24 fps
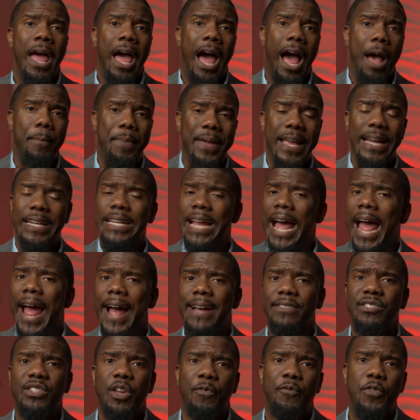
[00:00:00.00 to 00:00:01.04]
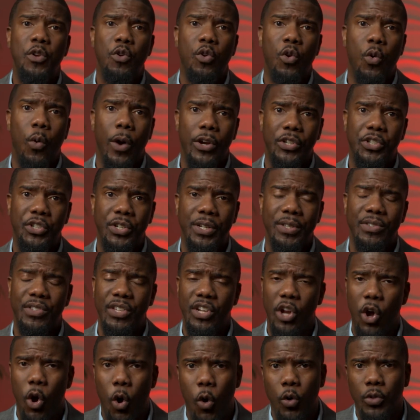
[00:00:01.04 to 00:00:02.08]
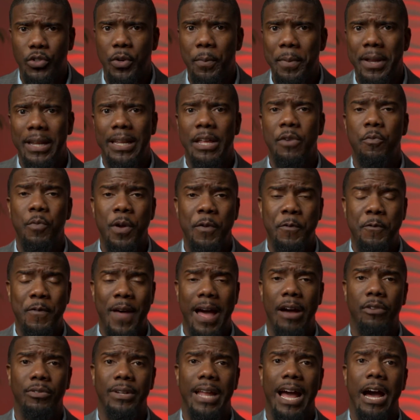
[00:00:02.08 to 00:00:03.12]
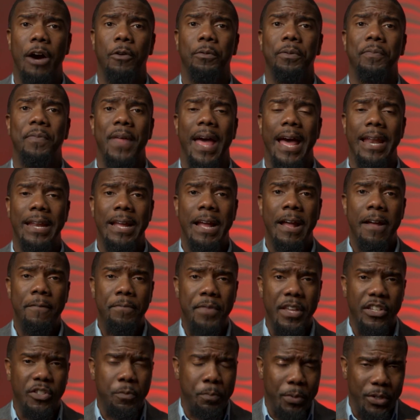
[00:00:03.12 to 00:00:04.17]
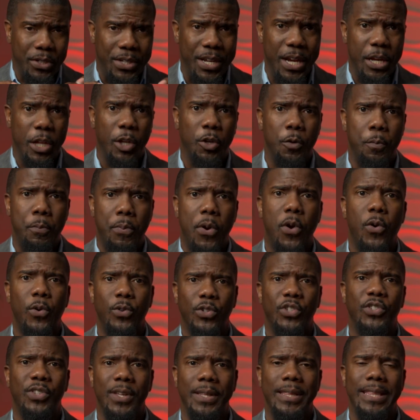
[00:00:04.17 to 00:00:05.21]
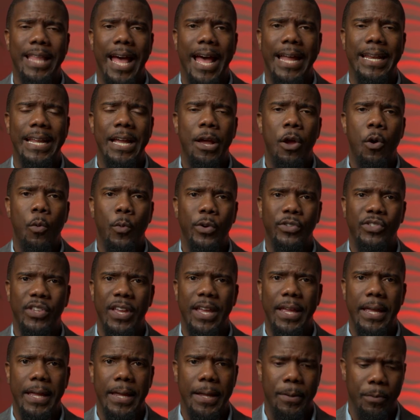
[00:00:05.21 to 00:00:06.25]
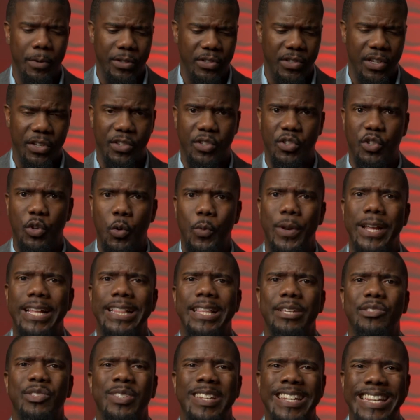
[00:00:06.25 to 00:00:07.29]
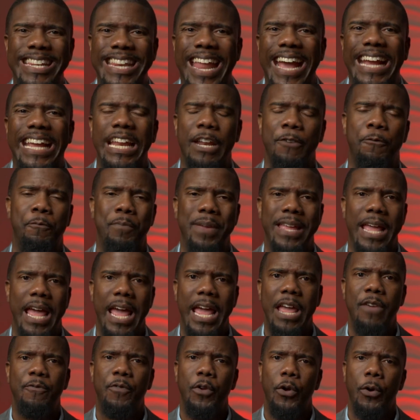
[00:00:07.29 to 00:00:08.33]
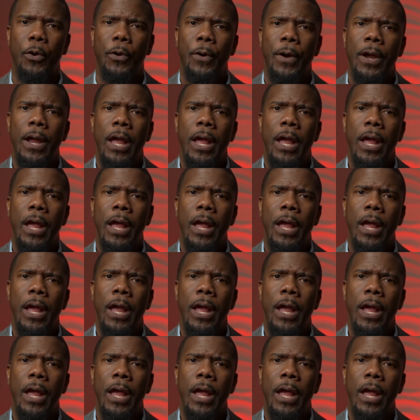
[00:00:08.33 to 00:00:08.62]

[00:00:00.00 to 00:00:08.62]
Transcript: I began to ask a few questions, and ultimately we found out that this particular person that was exuding this negative behavior